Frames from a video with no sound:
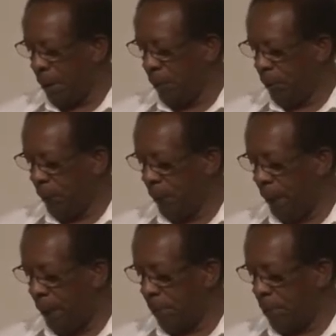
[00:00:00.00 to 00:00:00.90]
She will
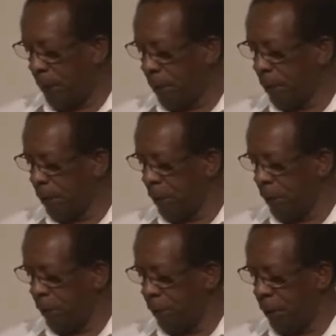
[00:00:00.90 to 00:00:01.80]
provide better
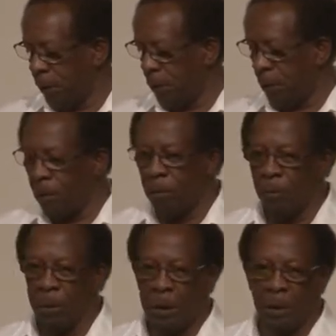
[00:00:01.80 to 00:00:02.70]
service for
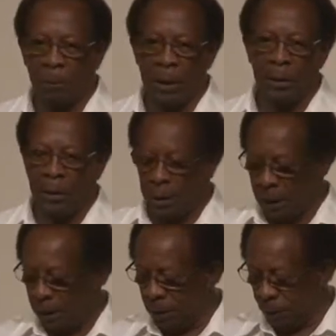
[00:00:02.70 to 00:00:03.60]
you with experienced
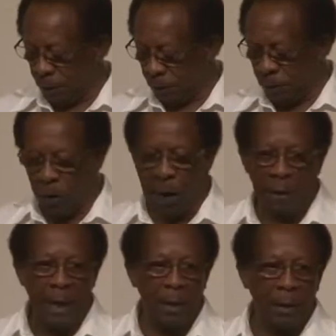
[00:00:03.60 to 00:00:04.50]
leadership before our
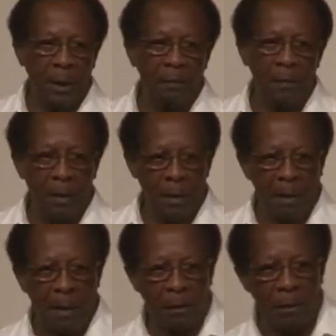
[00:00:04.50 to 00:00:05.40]
county.
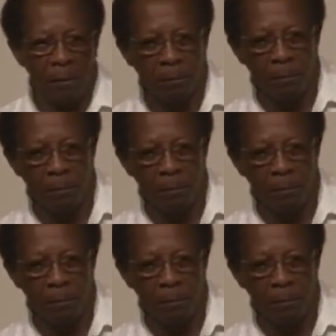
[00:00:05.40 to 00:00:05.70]
Thank you.